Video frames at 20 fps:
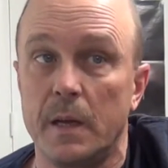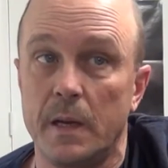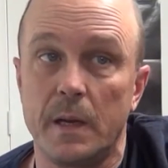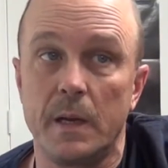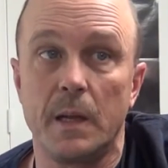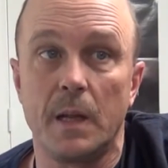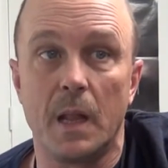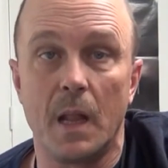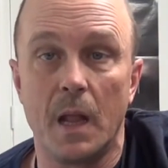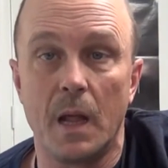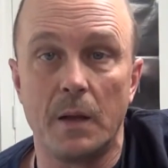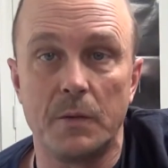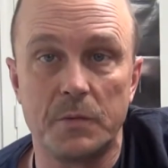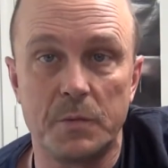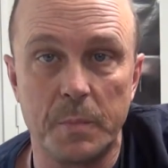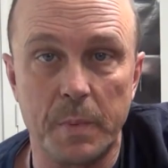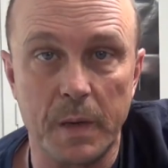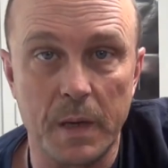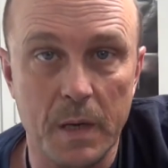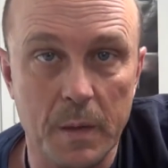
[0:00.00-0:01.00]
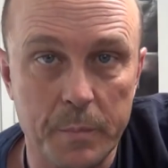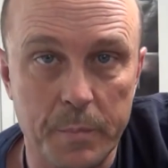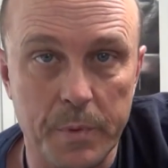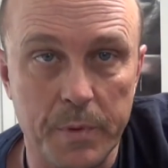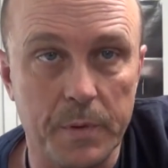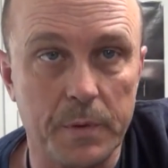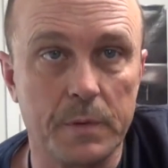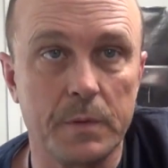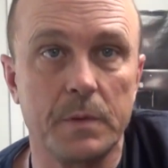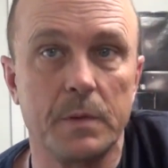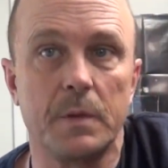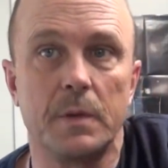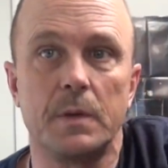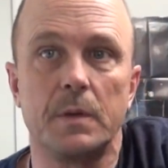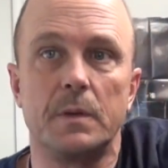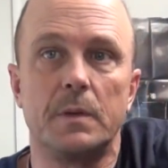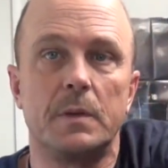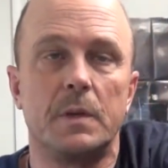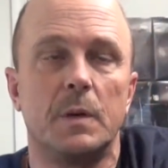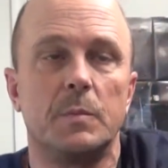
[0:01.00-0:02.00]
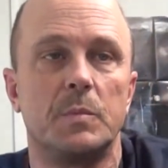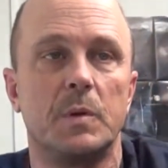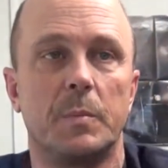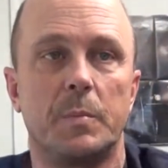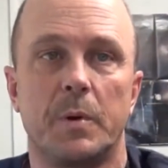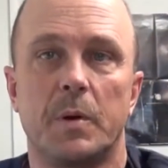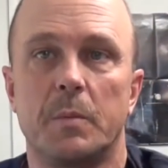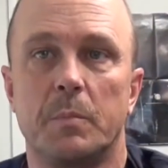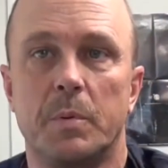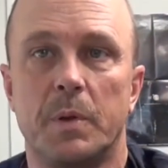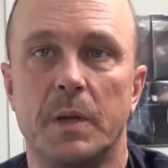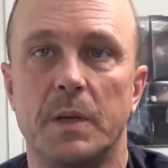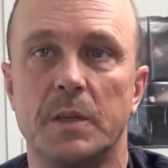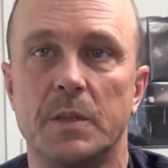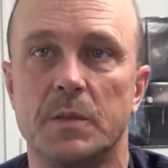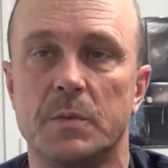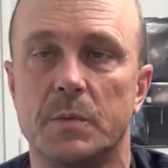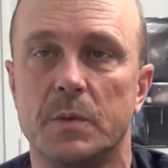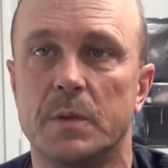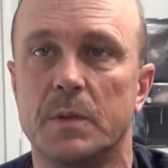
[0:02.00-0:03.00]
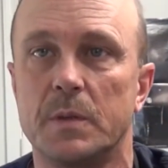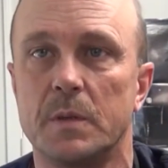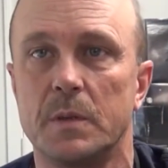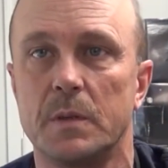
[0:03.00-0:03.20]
he loves being up here. He comes up here and plays with